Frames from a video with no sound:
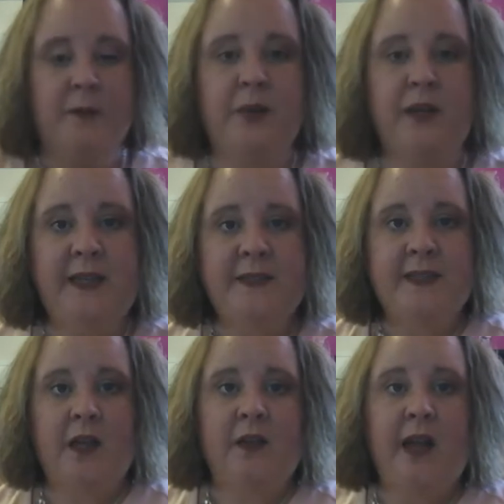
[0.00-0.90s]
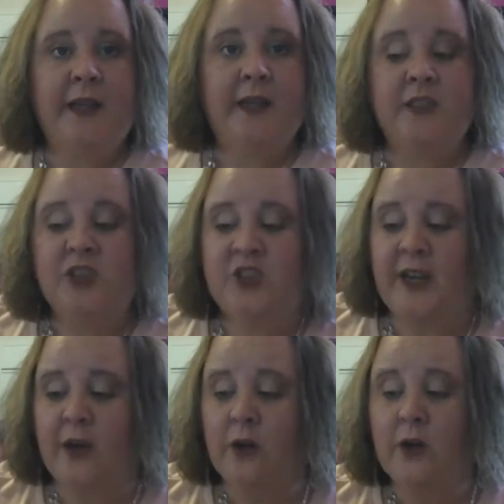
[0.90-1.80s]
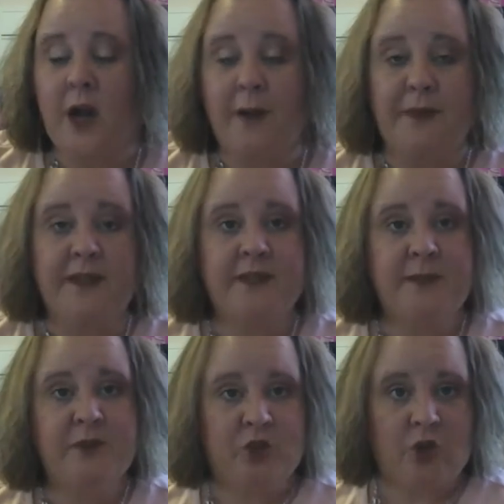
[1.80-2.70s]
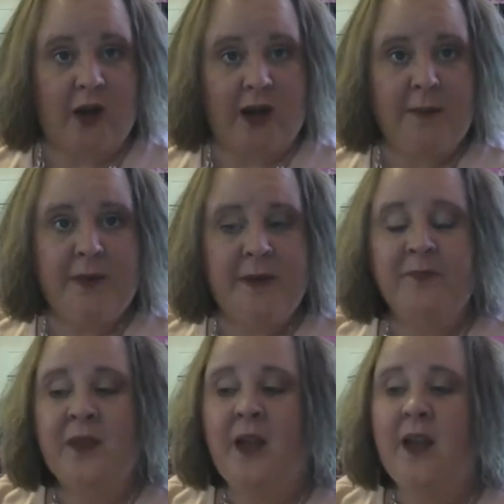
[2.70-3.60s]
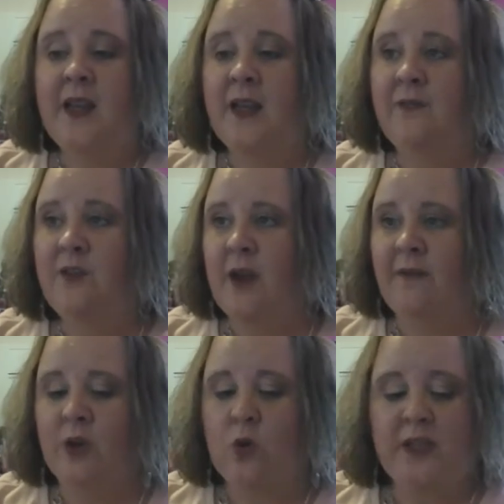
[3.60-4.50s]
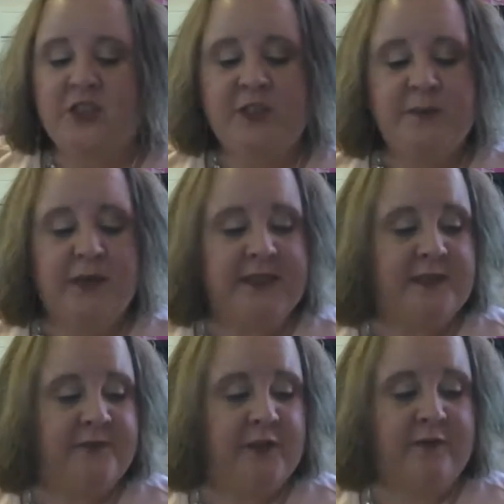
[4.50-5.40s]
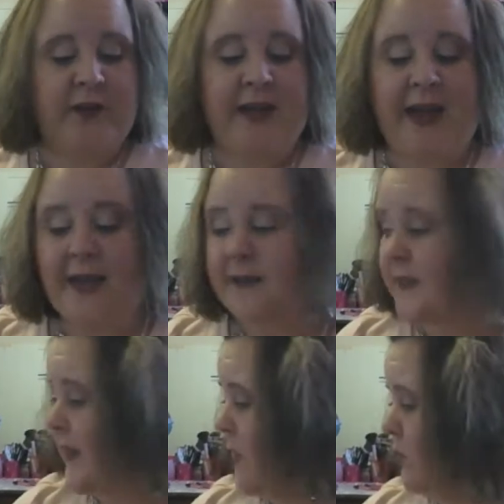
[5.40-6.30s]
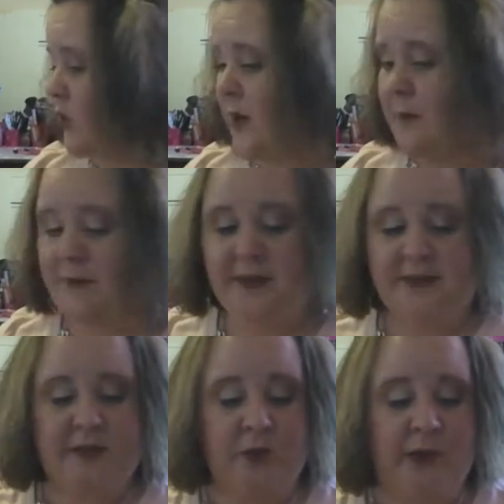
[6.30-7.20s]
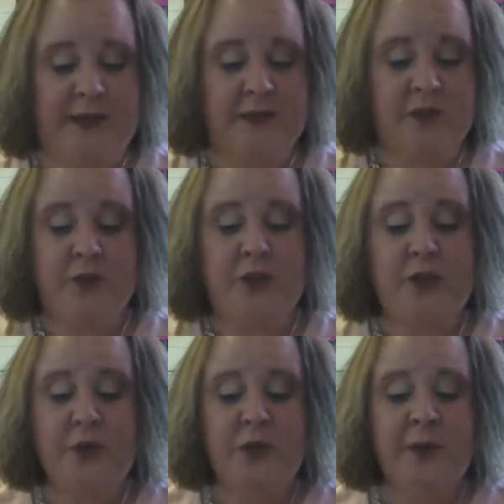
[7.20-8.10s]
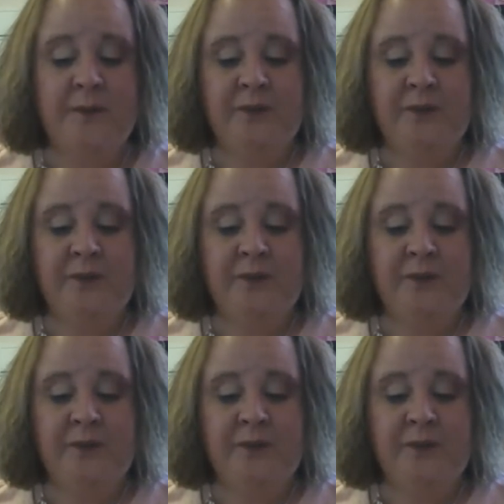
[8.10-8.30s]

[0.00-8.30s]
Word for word: Please like, share, comment, subscribe. If you have a question, please feel free to ask and I will try my best to answer you.